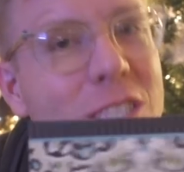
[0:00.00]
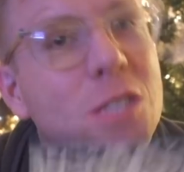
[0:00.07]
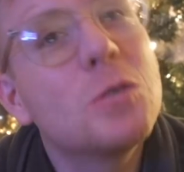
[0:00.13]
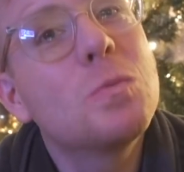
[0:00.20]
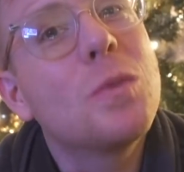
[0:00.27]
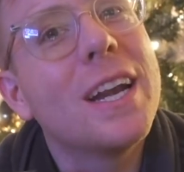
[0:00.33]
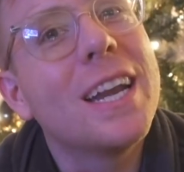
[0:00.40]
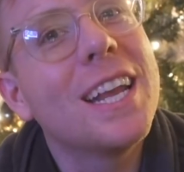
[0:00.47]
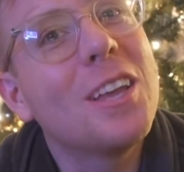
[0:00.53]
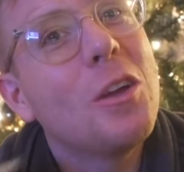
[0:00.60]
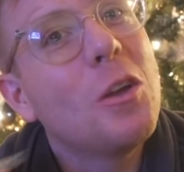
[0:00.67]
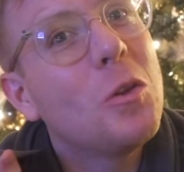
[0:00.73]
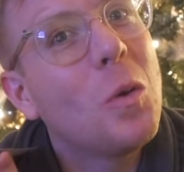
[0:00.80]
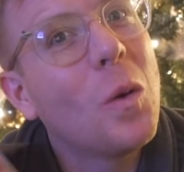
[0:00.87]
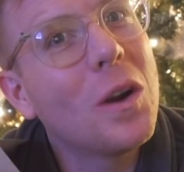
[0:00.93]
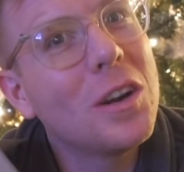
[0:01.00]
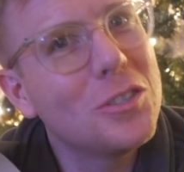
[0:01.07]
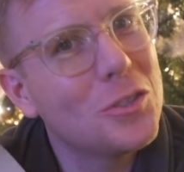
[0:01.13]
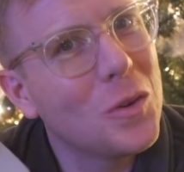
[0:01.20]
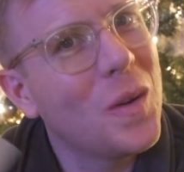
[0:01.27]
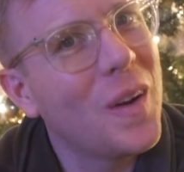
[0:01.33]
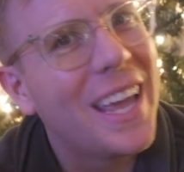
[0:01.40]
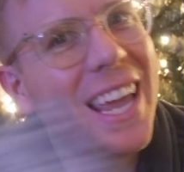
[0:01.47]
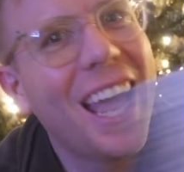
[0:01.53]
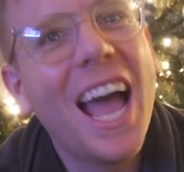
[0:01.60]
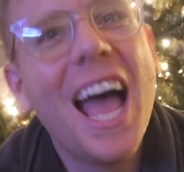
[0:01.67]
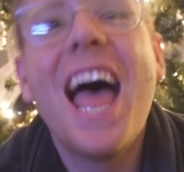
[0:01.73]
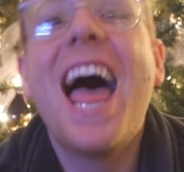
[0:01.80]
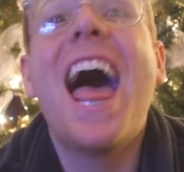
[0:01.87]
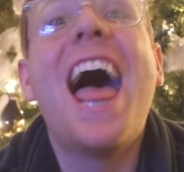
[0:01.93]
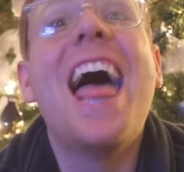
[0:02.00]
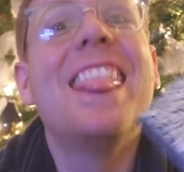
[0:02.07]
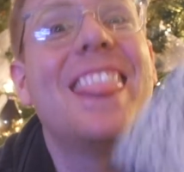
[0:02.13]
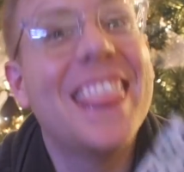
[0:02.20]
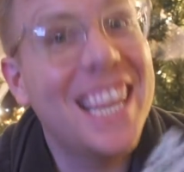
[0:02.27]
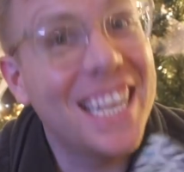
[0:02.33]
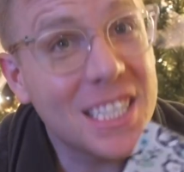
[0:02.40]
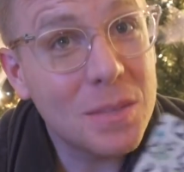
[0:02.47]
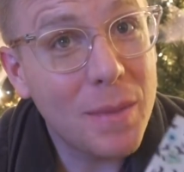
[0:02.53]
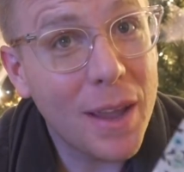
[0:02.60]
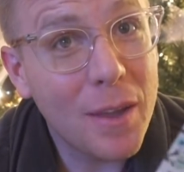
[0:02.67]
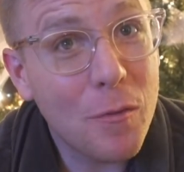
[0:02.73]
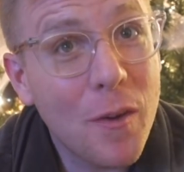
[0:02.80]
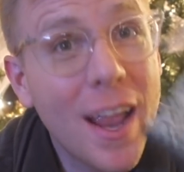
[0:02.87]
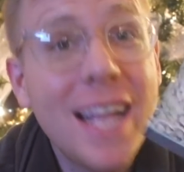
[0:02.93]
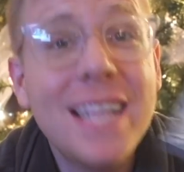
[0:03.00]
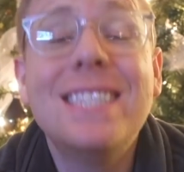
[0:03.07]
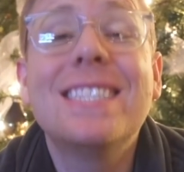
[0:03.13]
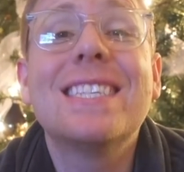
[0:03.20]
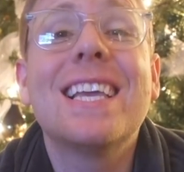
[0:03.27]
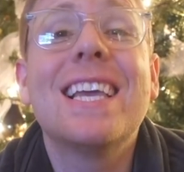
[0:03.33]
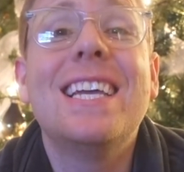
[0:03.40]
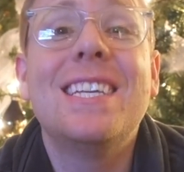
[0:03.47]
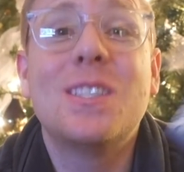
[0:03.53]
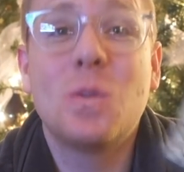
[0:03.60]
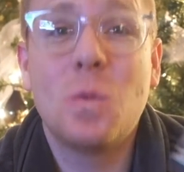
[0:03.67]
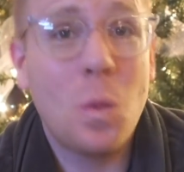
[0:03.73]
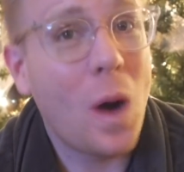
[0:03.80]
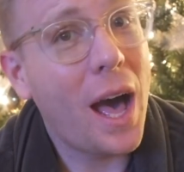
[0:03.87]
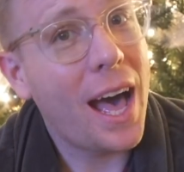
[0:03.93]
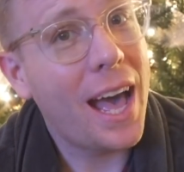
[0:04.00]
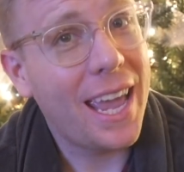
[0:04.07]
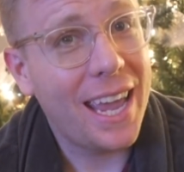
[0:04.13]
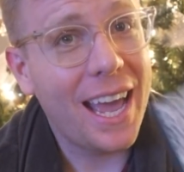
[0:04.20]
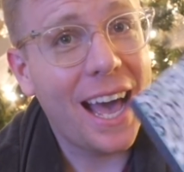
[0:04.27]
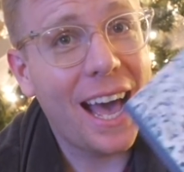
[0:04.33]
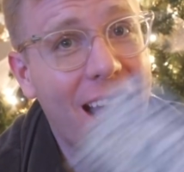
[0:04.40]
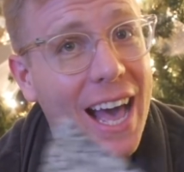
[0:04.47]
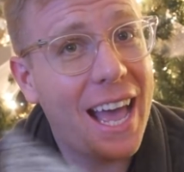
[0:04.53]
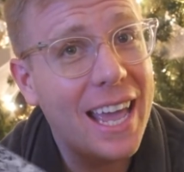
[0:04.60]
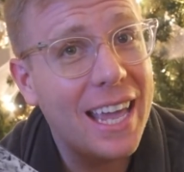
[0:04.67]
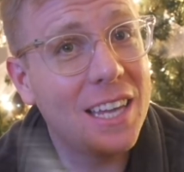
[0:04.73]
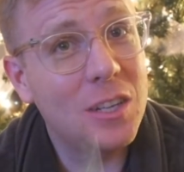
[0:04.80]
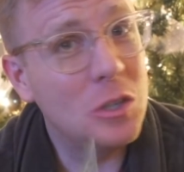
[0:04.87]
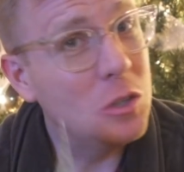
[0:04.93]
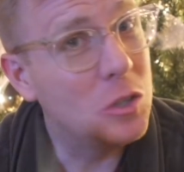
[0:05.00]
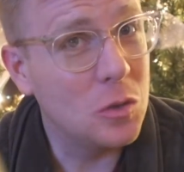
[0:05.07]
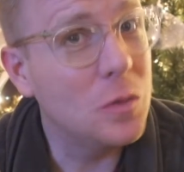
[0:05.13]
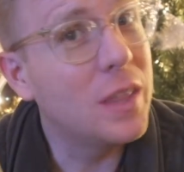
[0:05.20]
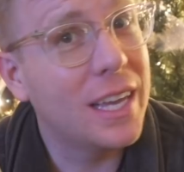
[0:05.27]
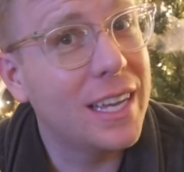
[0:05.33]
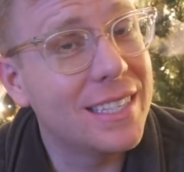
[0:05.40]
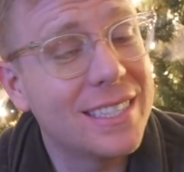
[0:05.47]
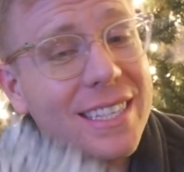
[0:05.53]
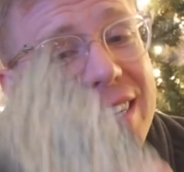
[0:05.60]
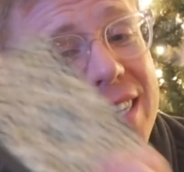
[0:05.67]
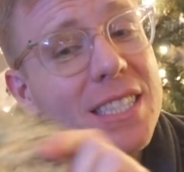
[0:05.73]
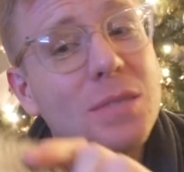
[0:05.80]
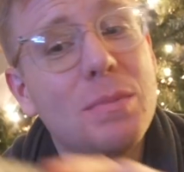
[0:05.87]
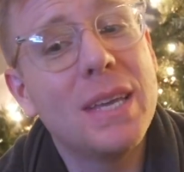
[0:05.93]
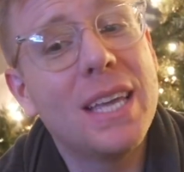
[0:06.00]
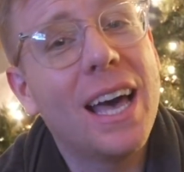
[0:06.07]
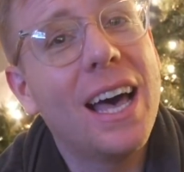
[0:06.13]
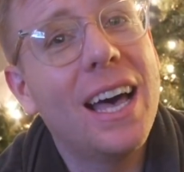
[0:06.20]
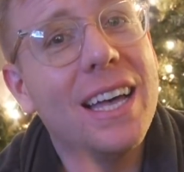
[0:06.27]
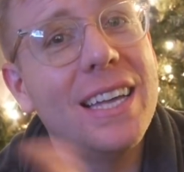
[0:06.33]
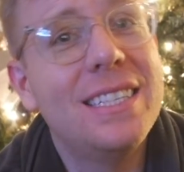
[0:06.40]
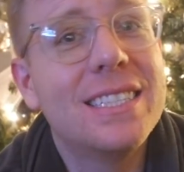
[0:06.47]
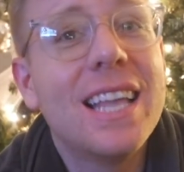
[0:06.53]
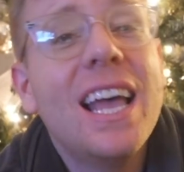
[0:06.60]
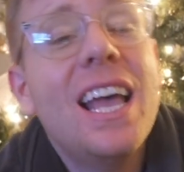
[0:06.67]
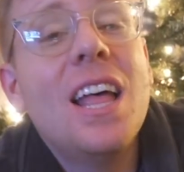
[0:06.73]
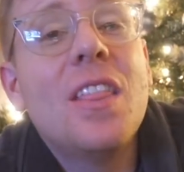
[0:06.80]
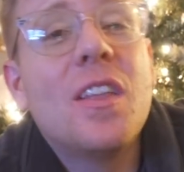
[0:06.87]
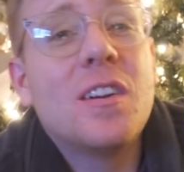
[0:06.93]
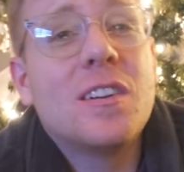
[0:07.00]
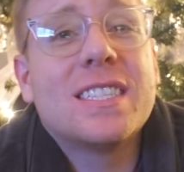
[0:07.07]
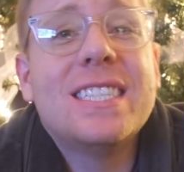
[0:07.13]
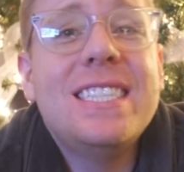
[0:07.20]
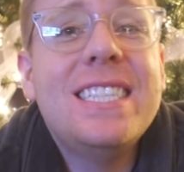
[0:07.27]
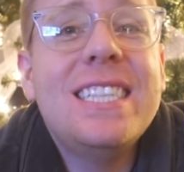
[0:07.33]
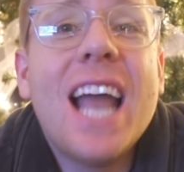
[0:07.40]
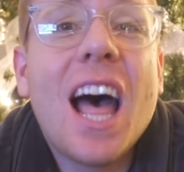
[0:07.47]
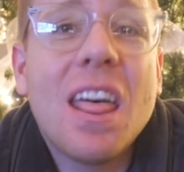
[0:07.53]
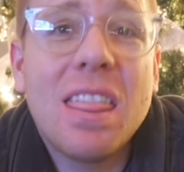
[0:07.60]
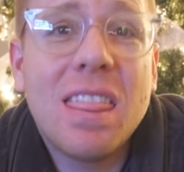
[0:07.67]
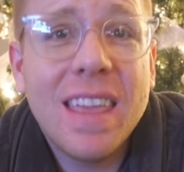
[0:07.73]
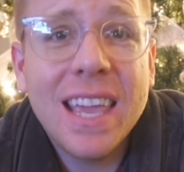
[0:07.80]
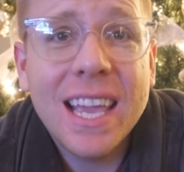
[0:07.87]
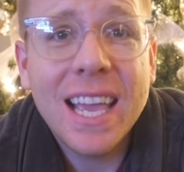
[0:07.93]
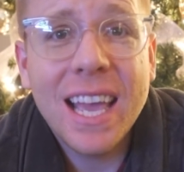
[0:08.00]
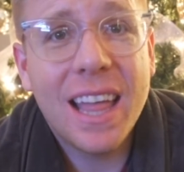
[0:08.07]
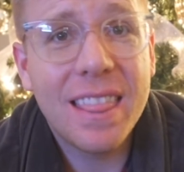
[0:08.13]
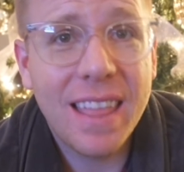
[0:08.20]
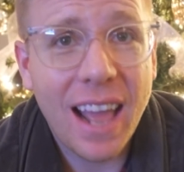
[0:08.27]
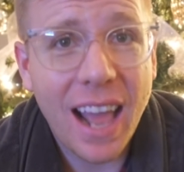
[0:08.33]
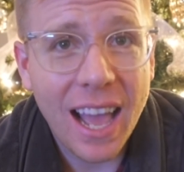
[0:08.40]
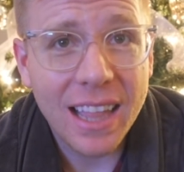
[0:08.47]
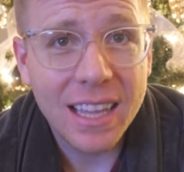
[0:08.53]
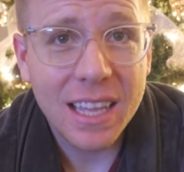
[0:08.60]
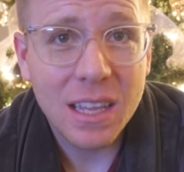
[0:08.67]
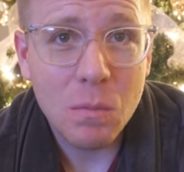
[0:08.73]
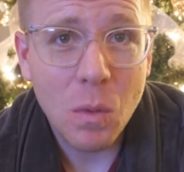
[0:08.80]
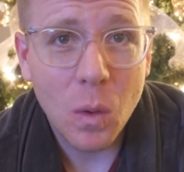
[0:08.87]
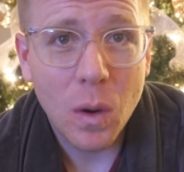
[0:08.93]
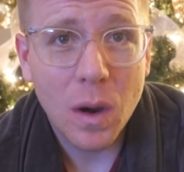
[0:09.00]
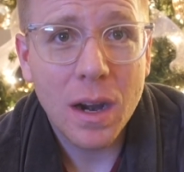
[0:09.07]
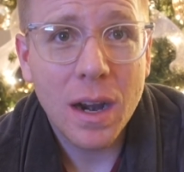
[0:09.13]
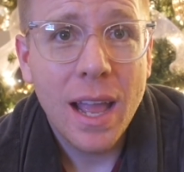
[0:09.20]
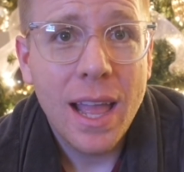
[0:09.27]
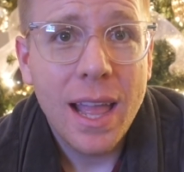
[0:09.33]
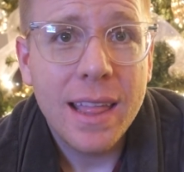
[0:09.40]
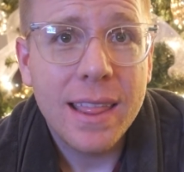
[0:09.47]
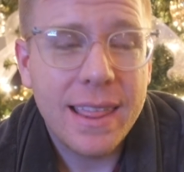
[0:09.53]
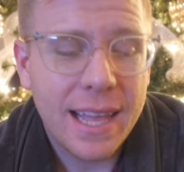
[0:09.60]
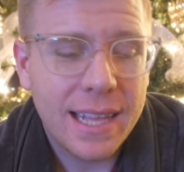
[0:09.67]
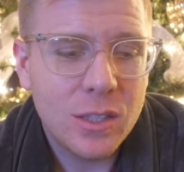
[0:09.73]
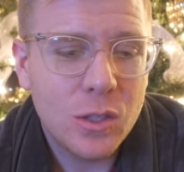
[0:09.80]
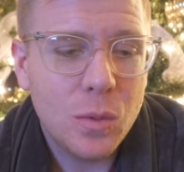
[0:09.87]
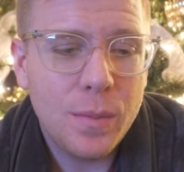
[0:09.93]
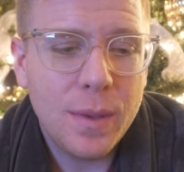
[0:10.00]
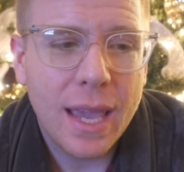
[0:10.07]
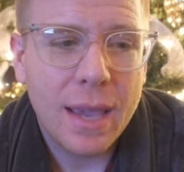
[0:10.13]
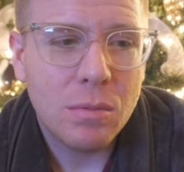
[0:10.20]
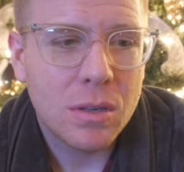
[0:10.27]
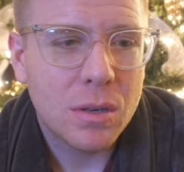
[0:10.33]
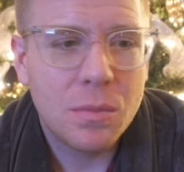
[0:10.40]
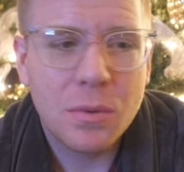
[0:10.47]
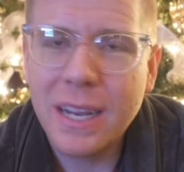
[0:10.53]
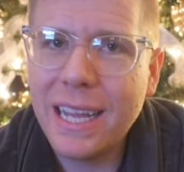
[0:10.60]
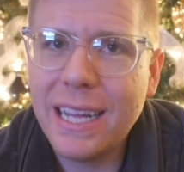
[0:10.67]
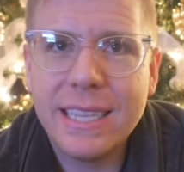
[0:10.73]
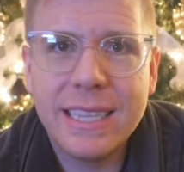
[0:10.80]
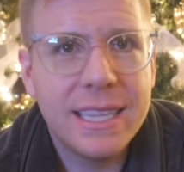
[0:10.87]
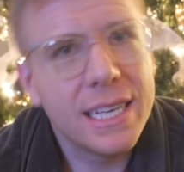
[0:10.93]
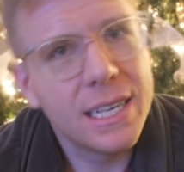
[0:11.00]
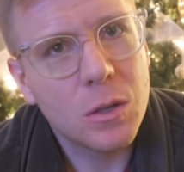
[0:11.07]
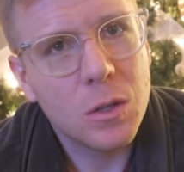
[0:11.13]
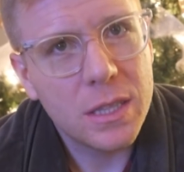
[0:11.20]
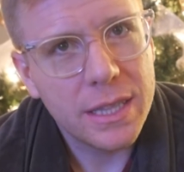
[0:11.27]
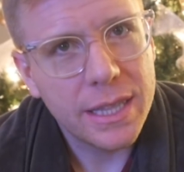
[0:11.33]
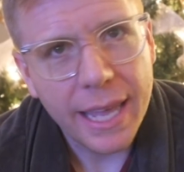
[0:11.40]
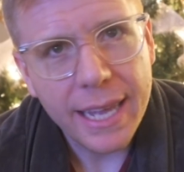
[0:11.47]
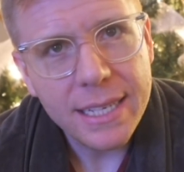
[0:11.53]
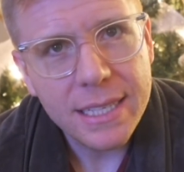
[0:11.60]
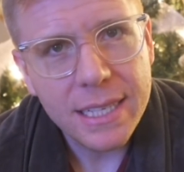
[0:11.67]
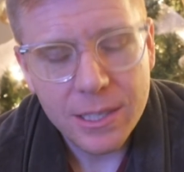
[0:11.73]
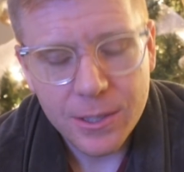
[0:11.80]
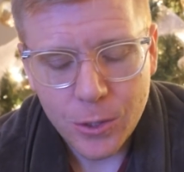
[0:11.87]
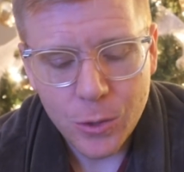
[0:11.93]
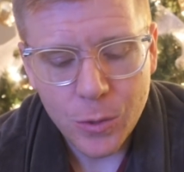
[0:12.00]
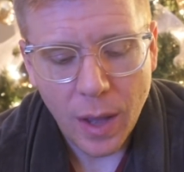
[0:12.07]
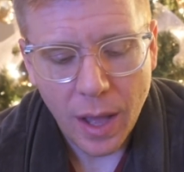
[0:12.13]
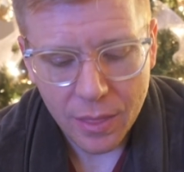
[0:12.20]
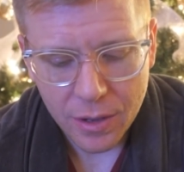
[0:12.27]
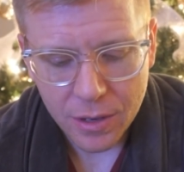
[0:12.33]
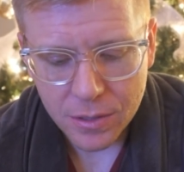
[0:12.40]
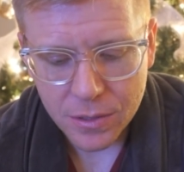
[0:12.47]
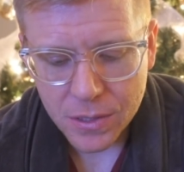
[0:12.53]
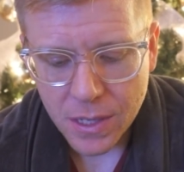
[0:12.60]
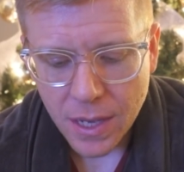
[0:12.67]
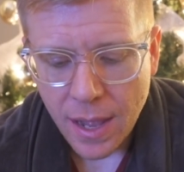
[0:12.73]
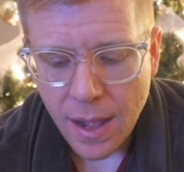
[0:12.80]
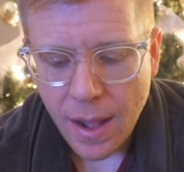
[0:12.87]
and spreading your joy. And this, my friends, is why I do this. It's because there's nothing that I like more than to be able to bring a little light to others.